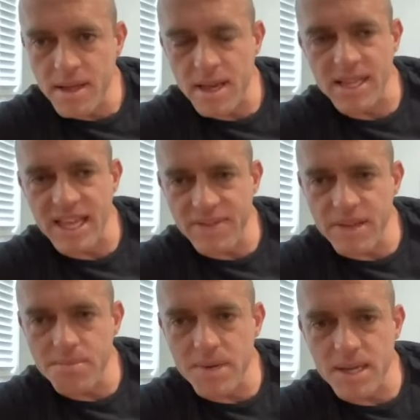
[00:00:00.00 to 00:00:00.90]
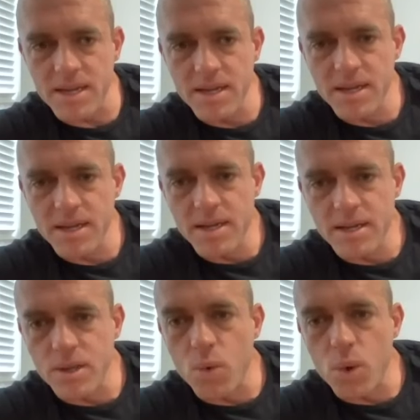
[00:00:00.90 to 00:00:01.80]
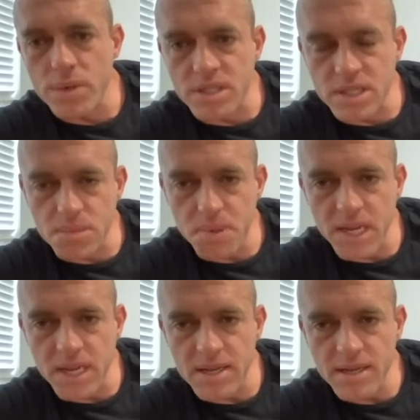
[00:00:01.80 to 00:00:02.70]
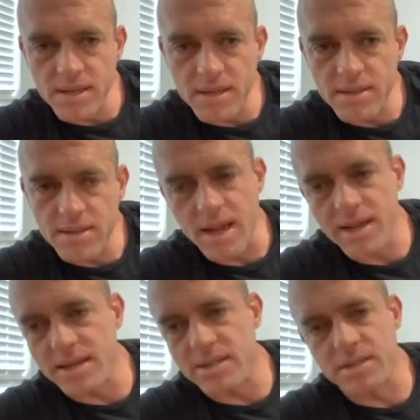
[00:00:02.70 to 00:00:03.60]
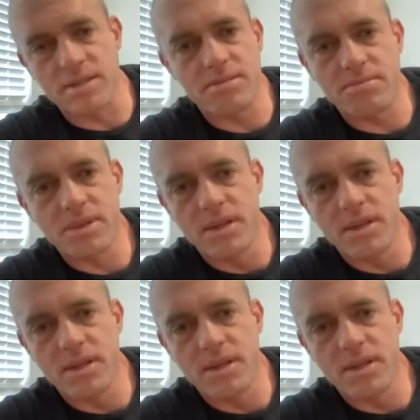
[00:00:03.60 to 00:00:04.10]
and giving me the words to speak that it just